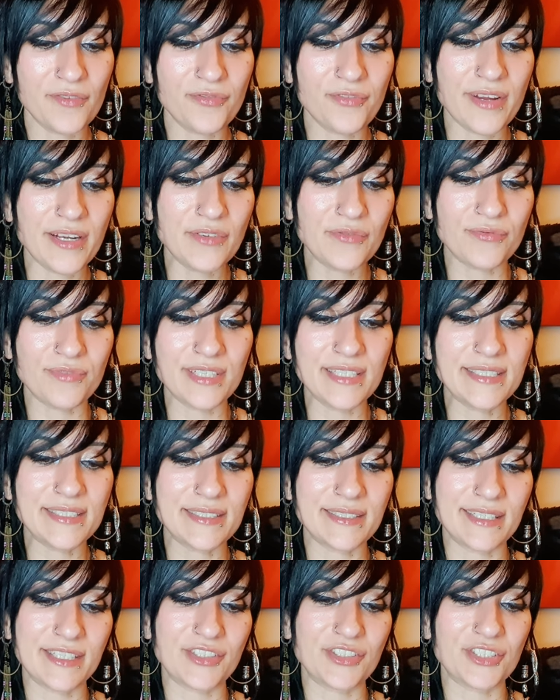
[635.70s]
A friend
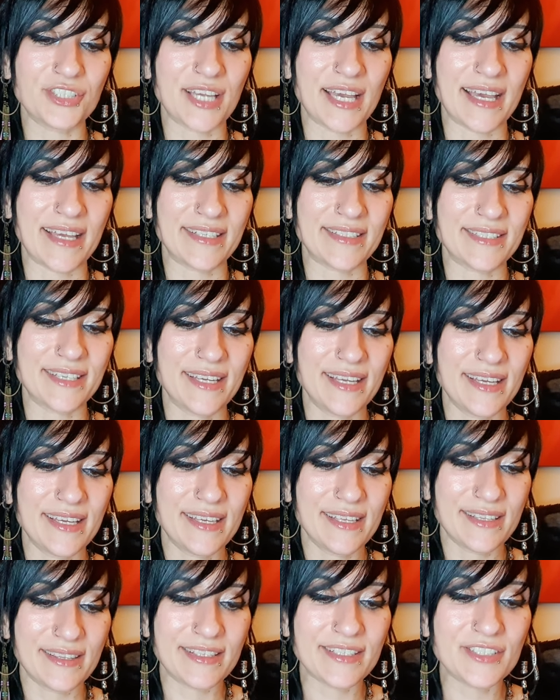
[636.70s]
recently shared
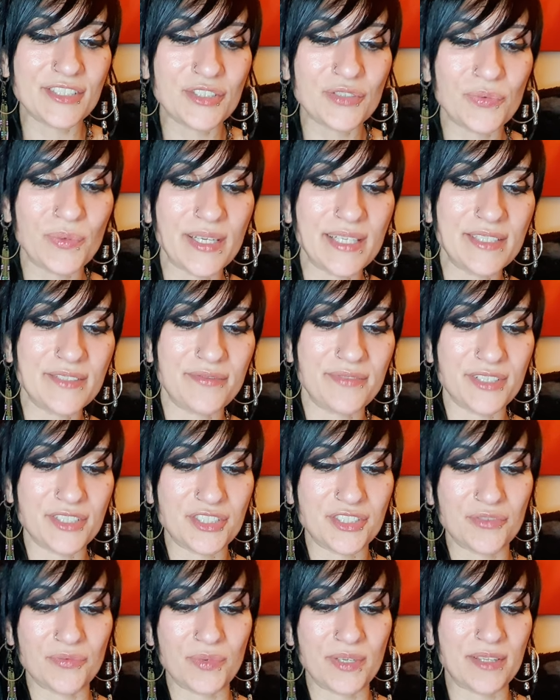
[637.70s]
this sweet
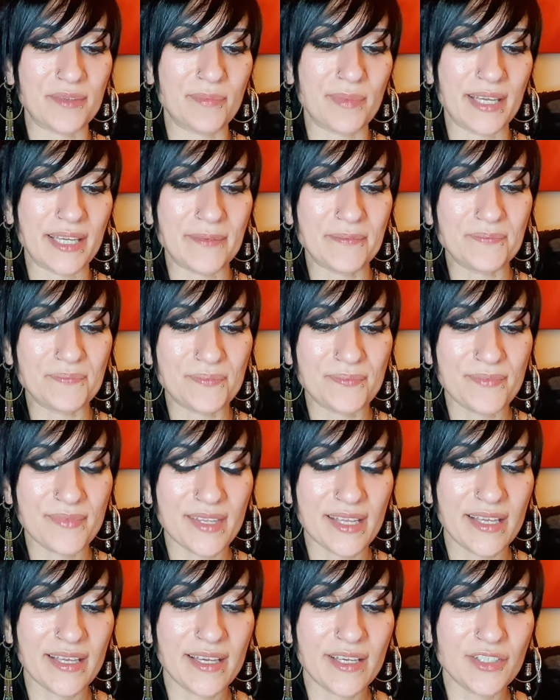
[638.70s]
vision with me.
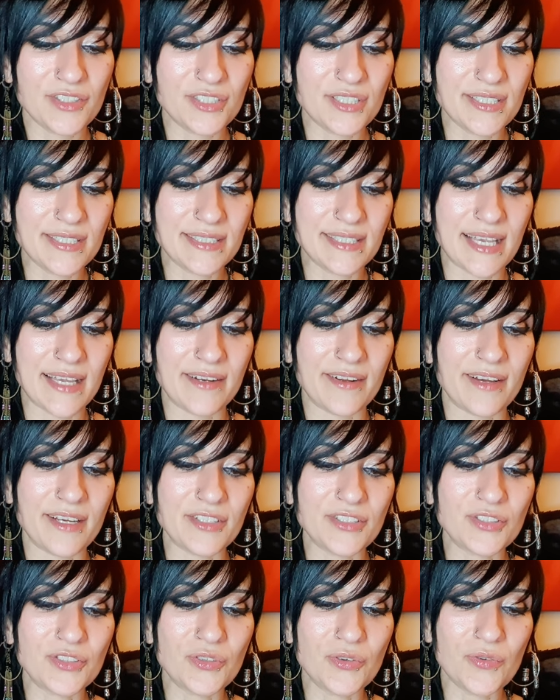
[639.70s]
She said,
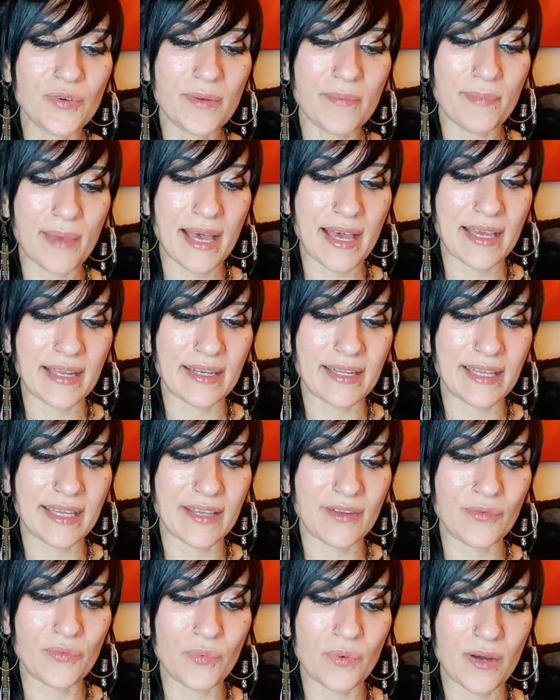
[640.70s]
I saw a man
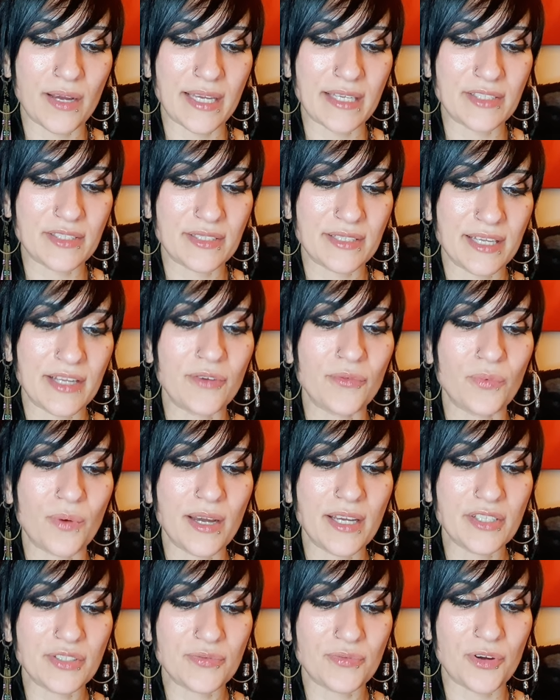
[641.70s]
in white, in a
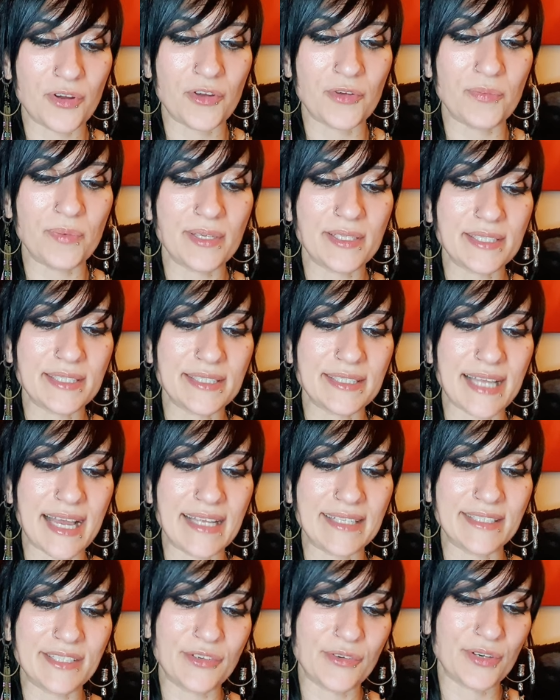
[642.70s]
white robe,
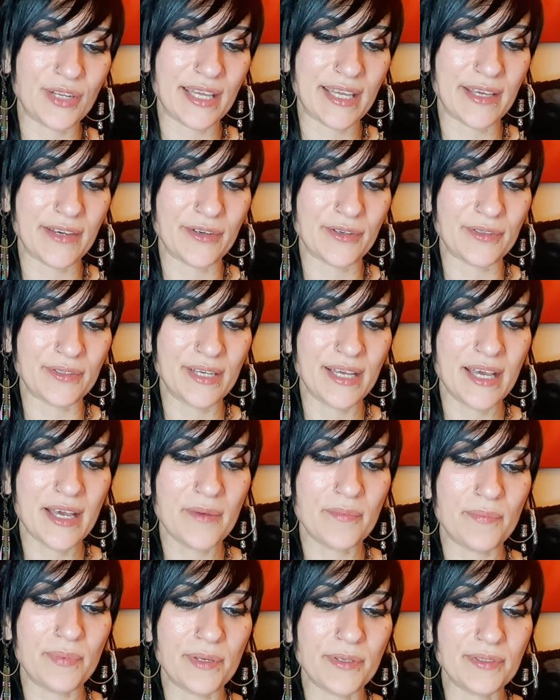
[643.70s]
standing on a hill,
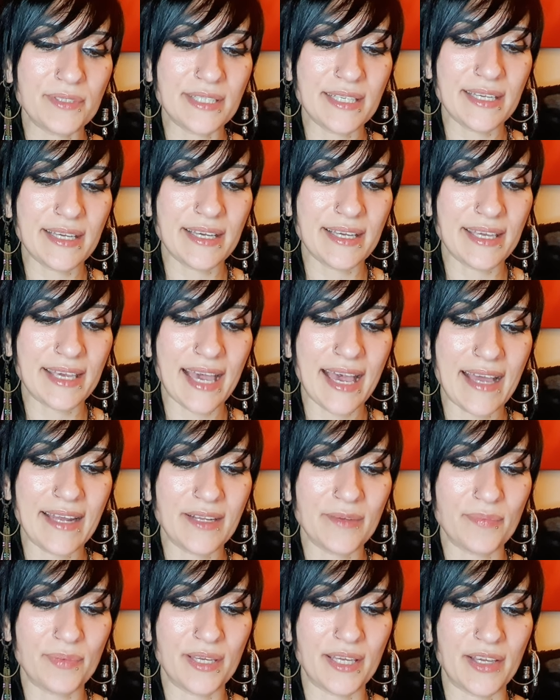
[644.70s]
building a
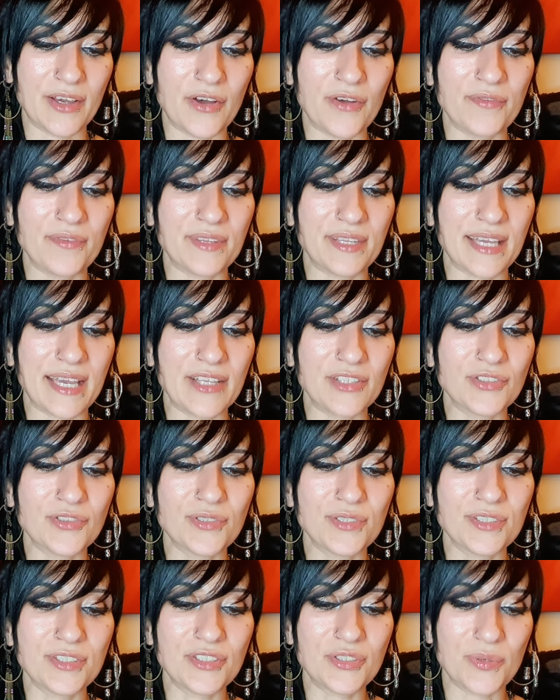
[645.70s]
canopy over the
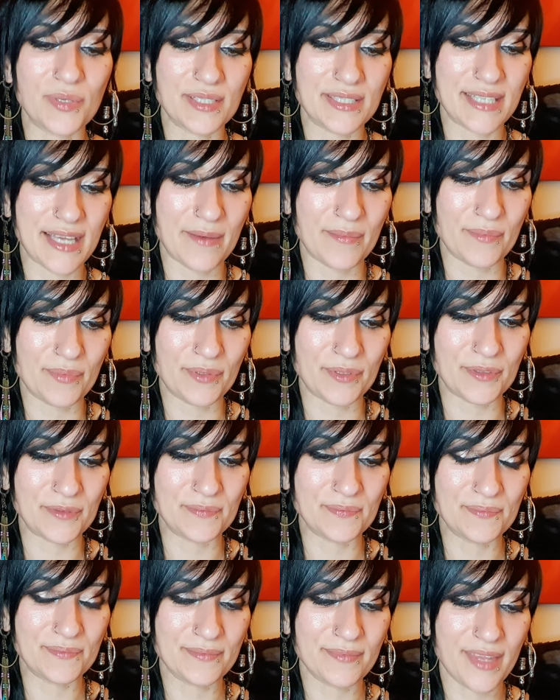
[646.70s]
entrance to a
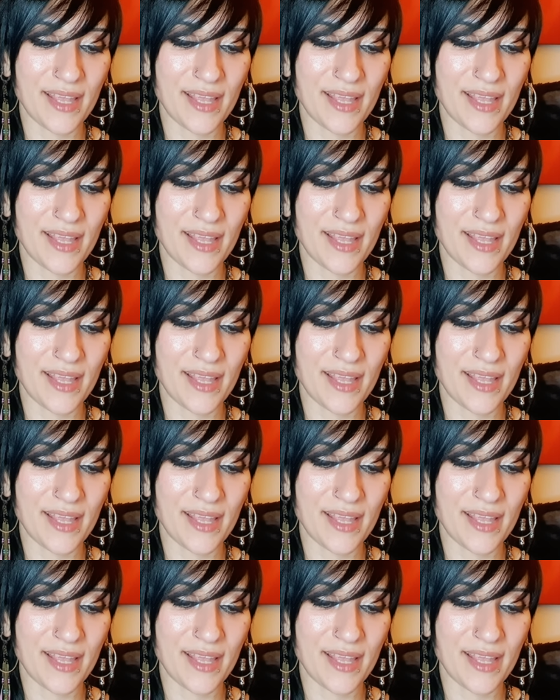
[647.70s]
temple.